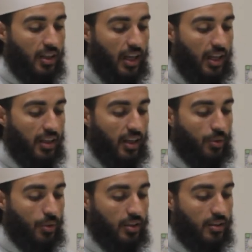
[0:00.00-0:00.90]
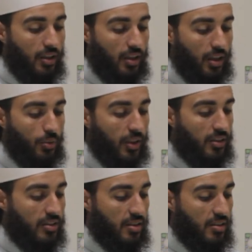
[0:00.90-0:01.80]
Other
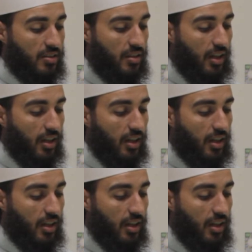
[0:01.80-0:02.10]
acquaintances